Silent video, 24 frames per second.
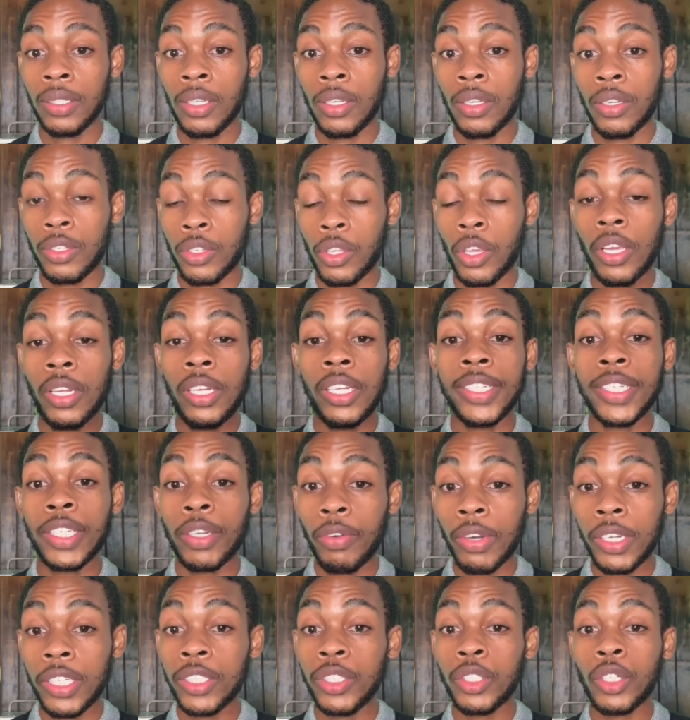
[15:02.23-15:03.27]
So you're
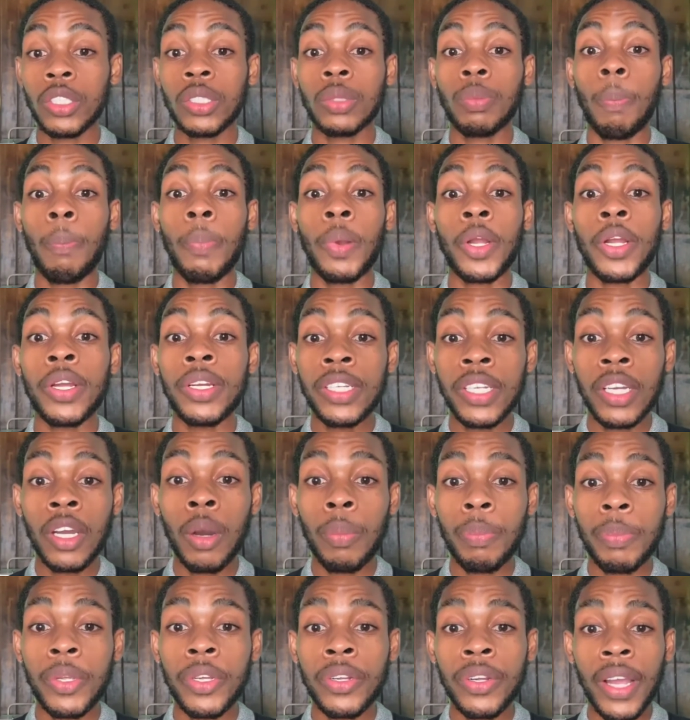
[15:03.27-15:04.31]
literally just burning
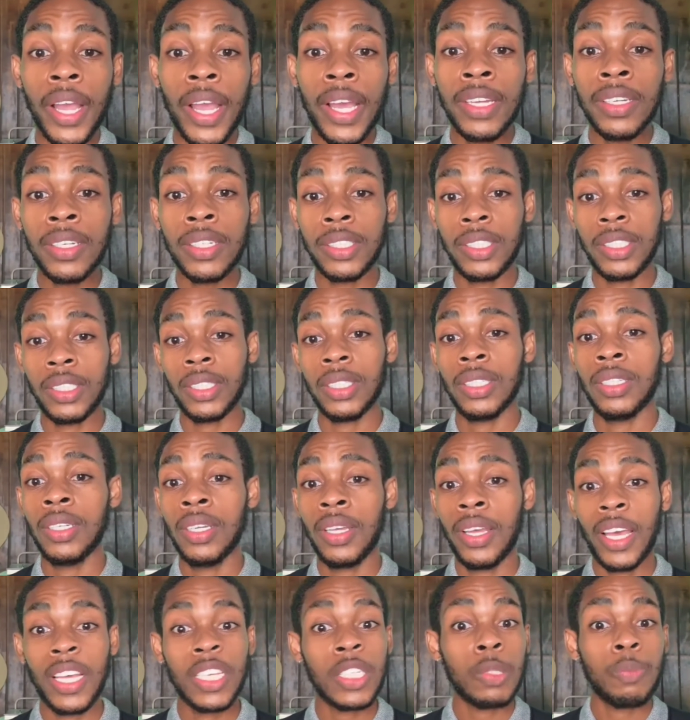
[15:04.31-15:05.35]
up your energy.
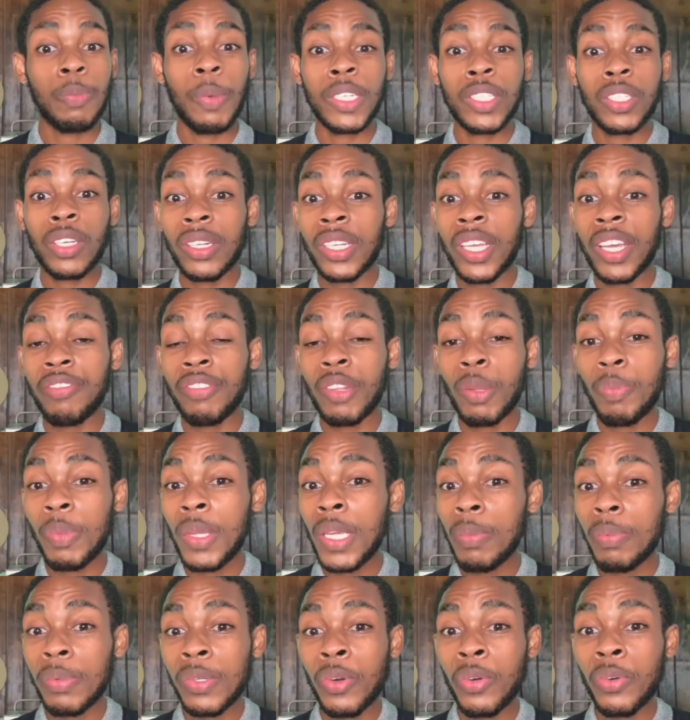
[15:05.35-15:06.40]
Especially if the
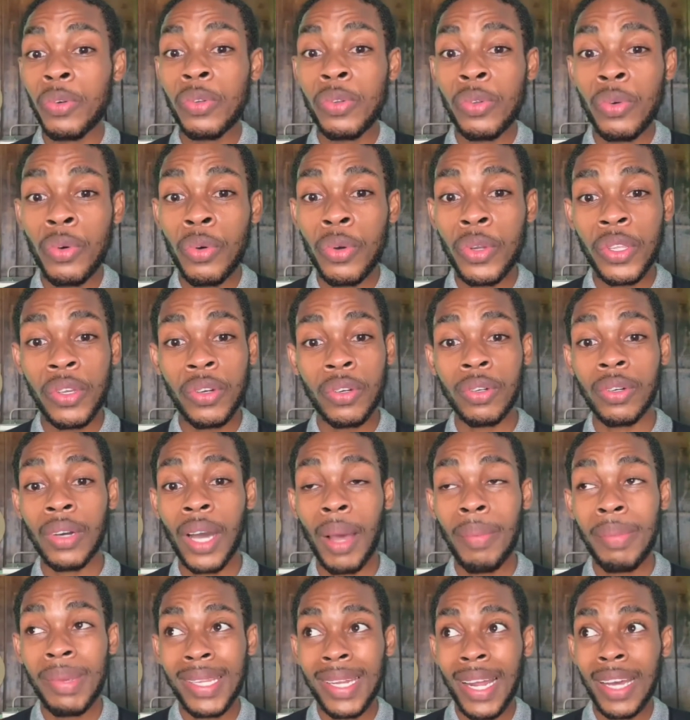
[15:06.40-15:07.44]
people don't know you. I
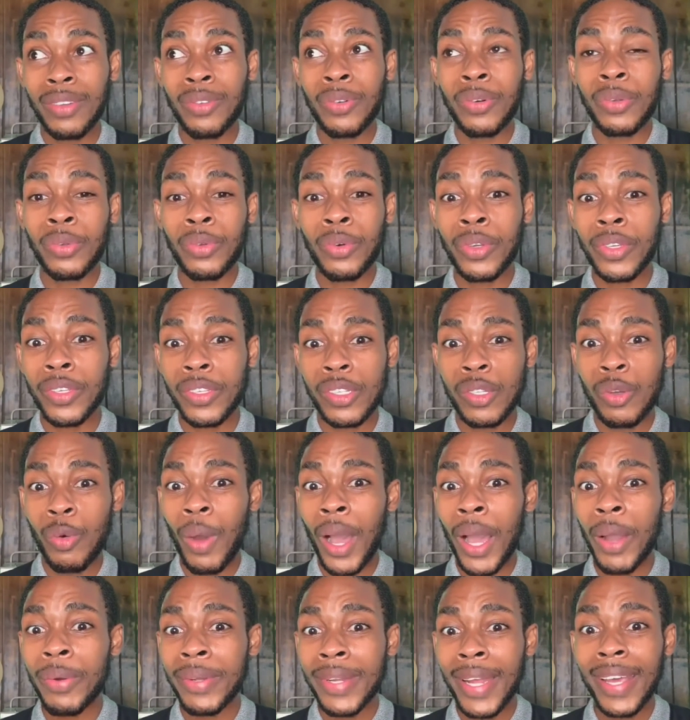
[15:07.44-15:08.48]
mean, I don't know you, so why
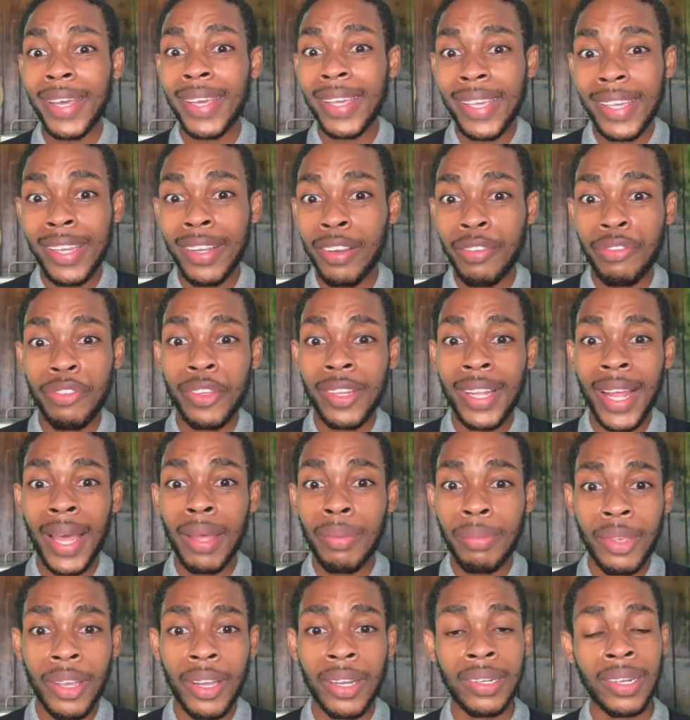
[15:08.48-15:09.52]
would I care if you like
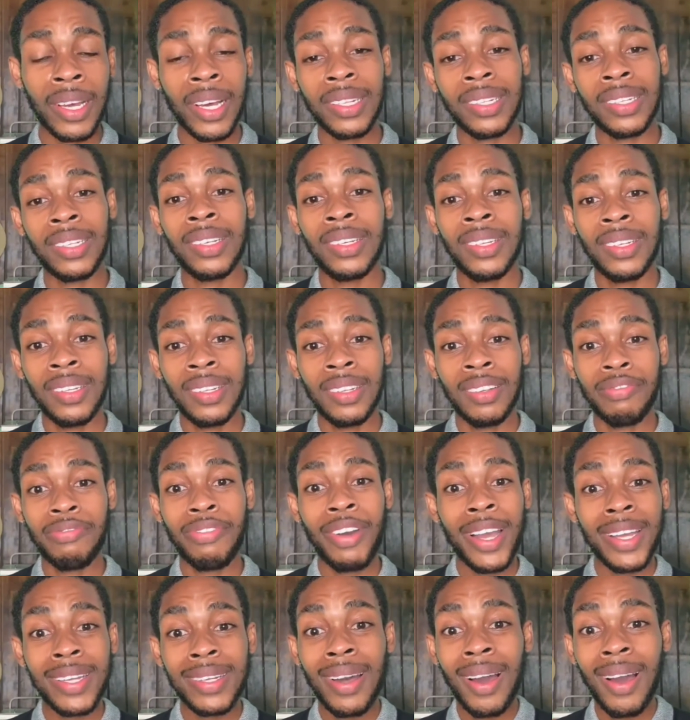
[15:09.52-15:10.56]
me or not?
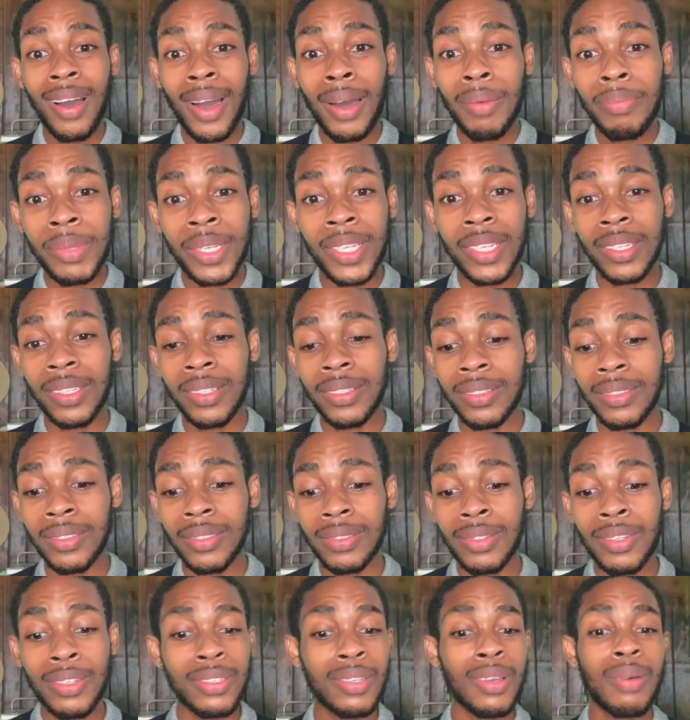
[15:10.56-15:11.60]
Find a hobby.
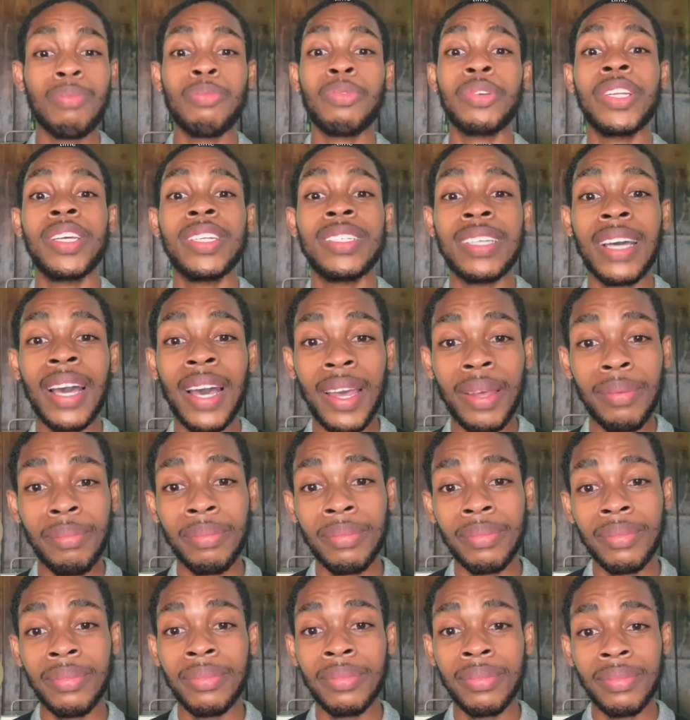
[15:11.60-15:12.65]
Do something with your time.
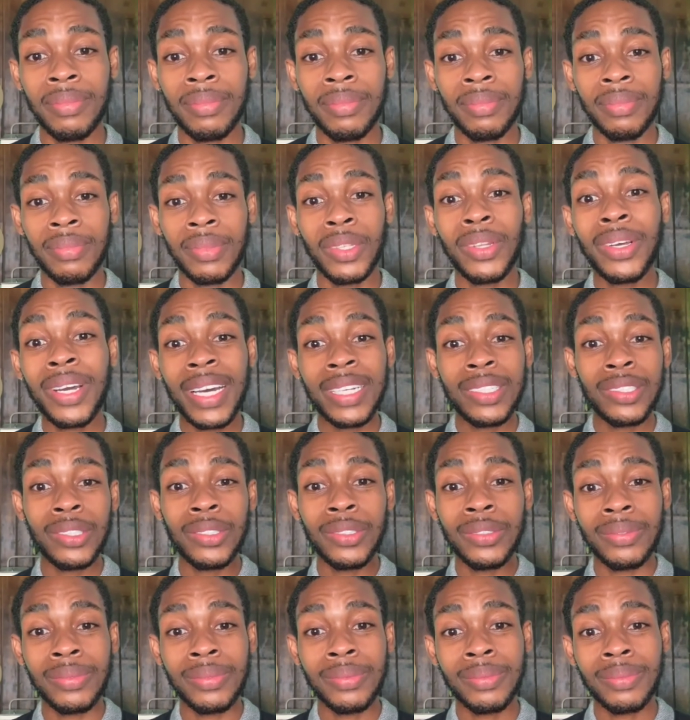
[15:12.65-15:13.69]
Look at
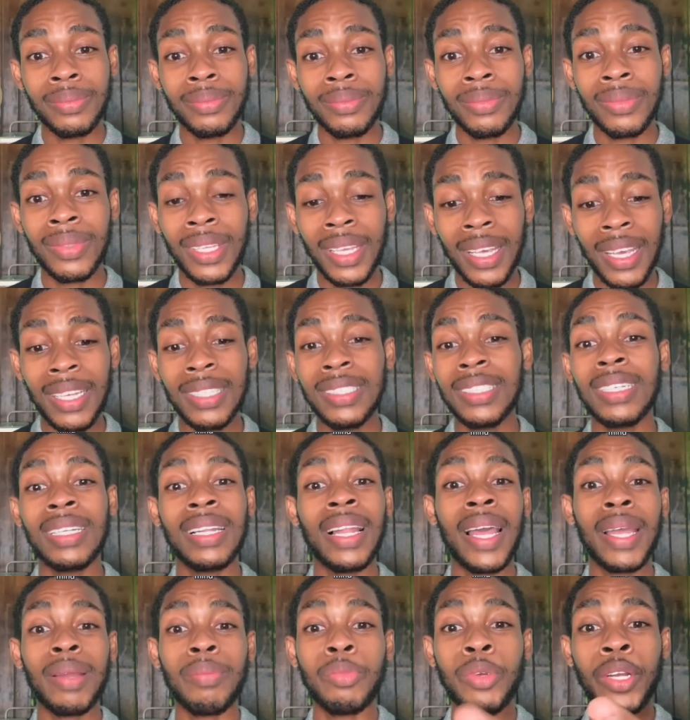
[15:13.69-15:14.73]
you. Aging
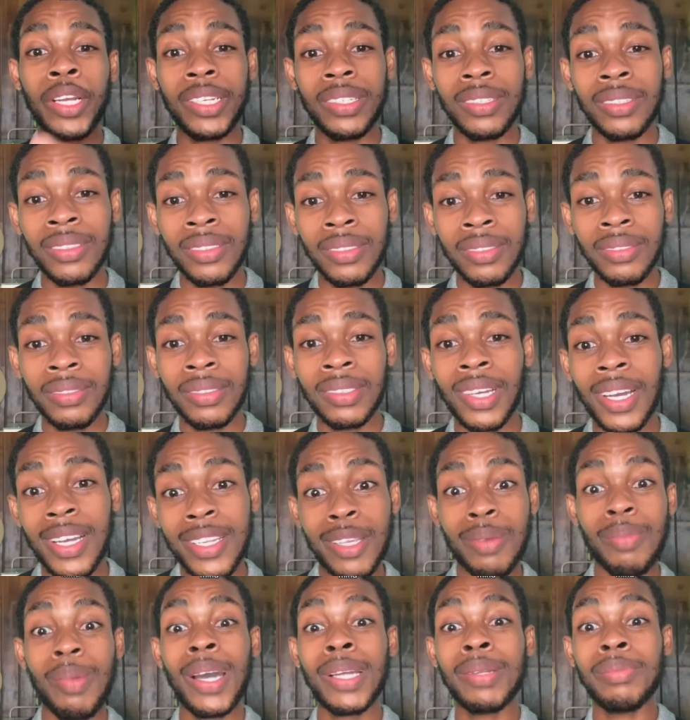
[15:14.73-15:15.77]
like bread. Because you're
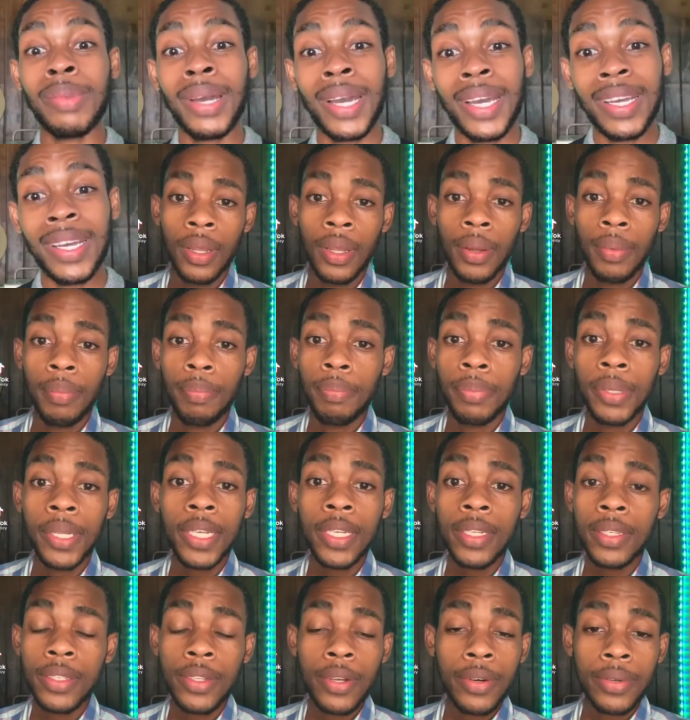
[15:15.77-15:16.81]
bad mind. Please
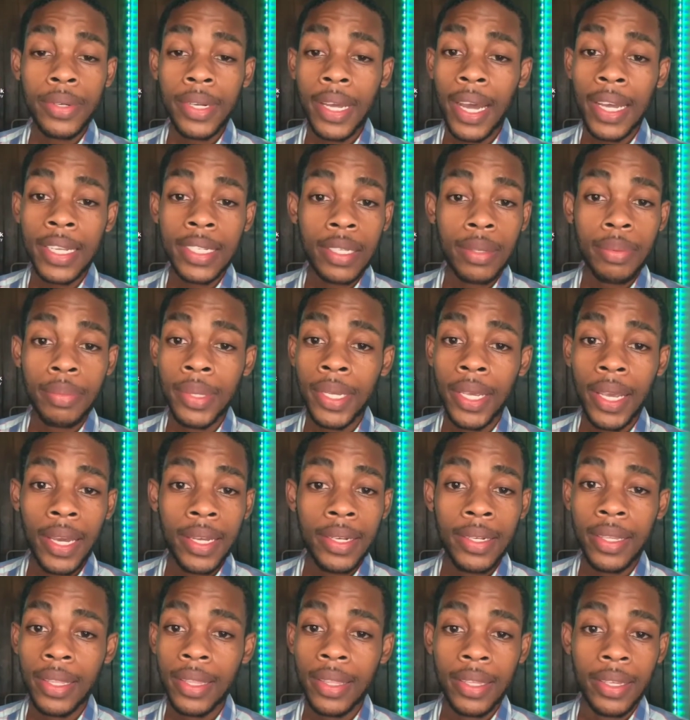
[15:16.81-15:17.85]
don't ask me
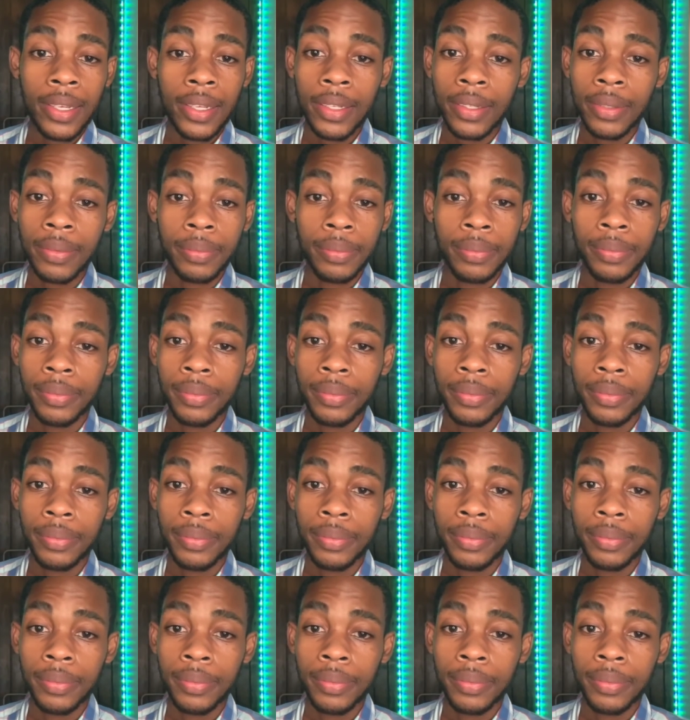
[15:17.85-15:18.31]
anything.